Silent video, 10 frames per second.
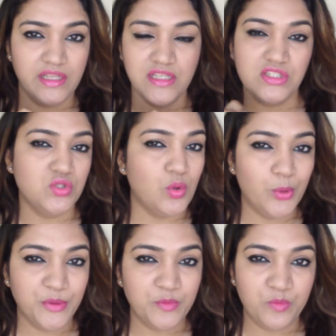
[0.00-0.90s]
and then it's no
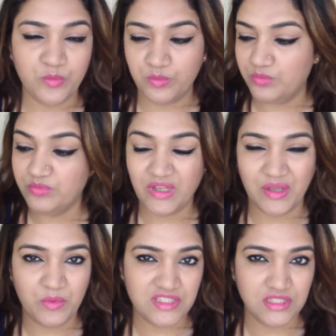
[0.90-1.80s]
point
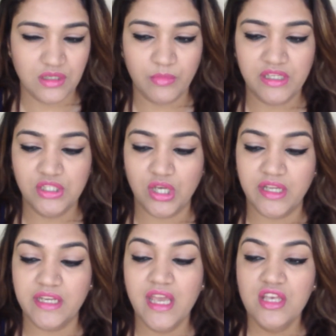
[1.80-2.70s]
like wasting your money on
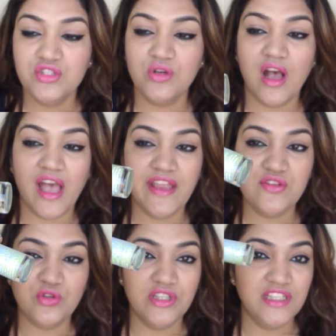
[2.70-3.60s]
it. So I
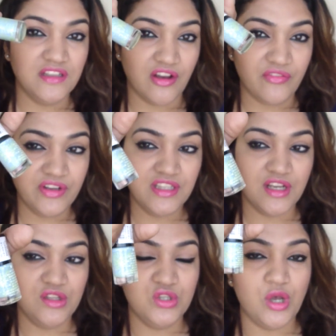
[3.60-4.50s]
truly love it. The
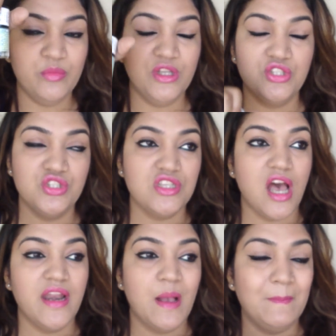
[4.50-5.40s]
color combinations
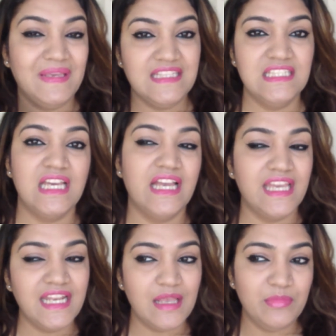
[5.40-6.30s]
are amazing.
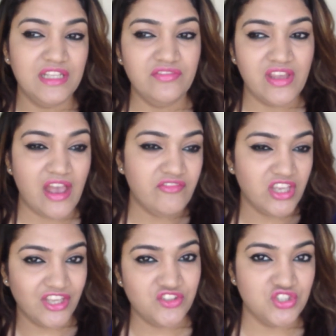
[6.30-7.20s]
Again, I believe they have
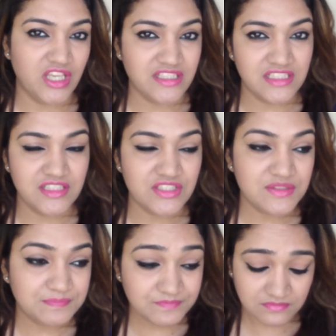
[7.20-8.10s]
8 shades in this.